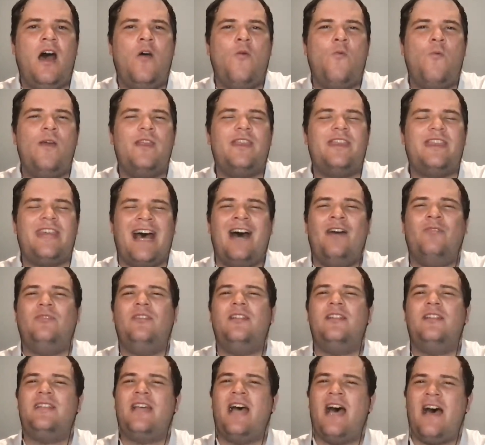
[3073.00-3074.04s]
without
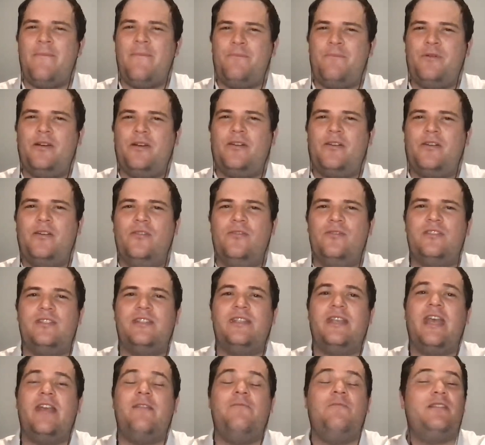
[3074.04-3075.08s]
the top recruits
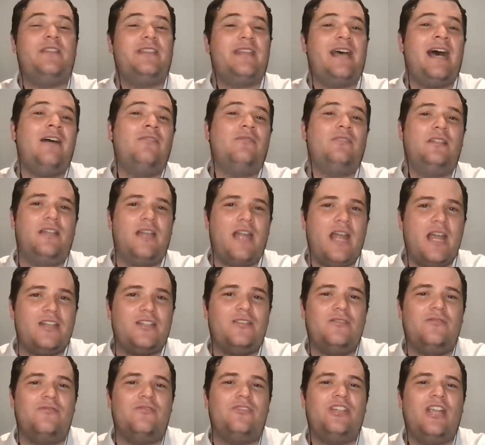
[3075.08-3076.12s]
and without the
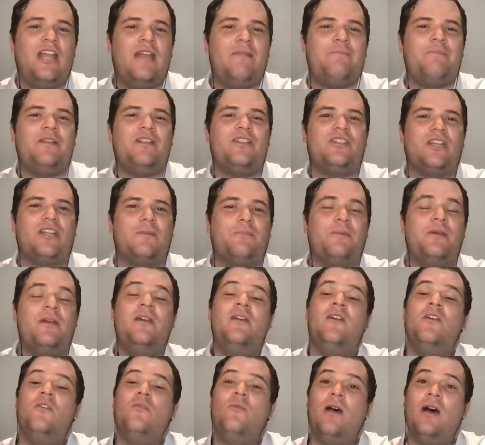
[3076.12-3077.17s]
national championship.
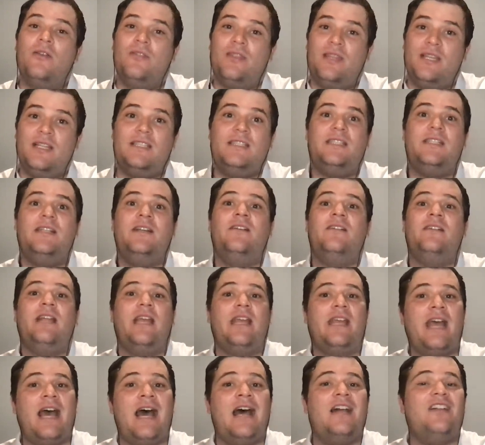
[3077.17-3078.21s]
Well, this year they
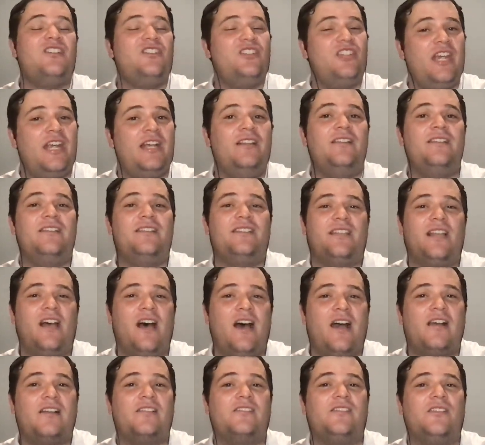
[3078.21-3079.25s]
got Jalen
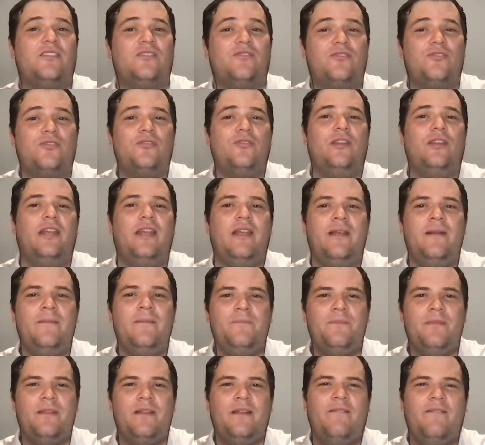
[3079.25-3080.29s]
Suggs, the truly
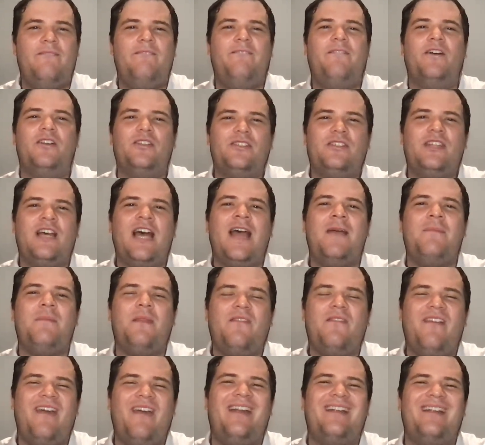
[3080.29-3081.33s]
first time they've
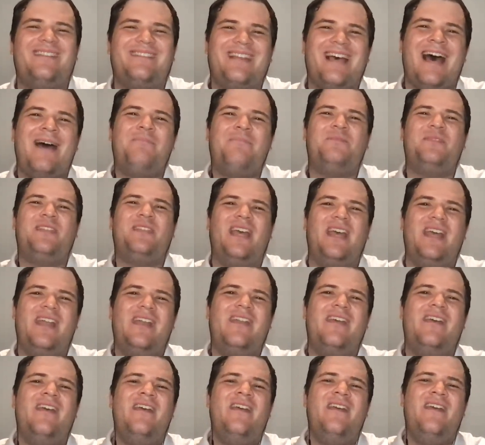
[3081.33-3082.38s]
had a top 10
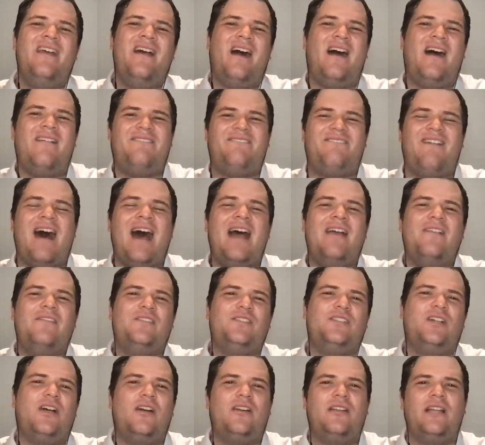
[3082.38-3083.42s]

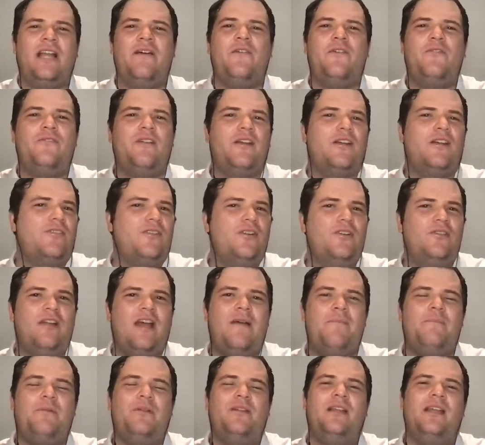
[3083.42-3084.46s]
five-star level recruit, I
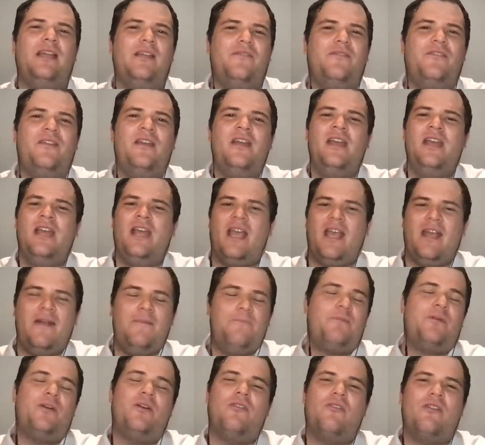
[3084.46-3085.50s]
believe, in
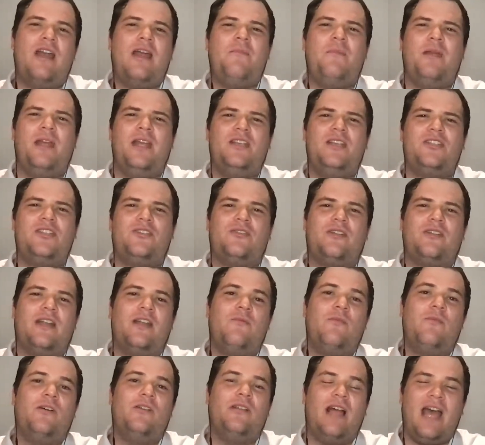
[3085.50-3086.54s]
program history.
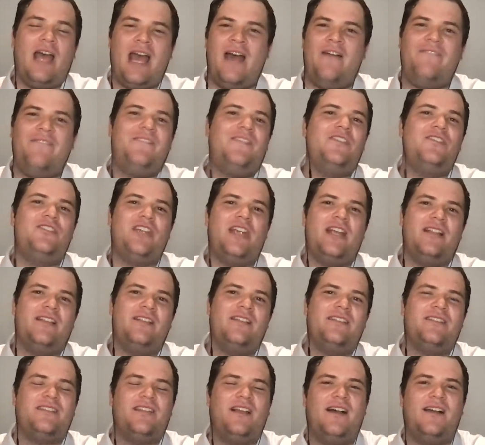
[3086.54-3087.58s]
Well, after
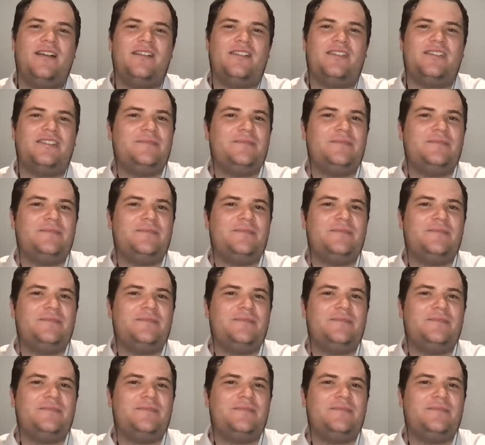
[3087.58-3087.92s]
Jalen Suggs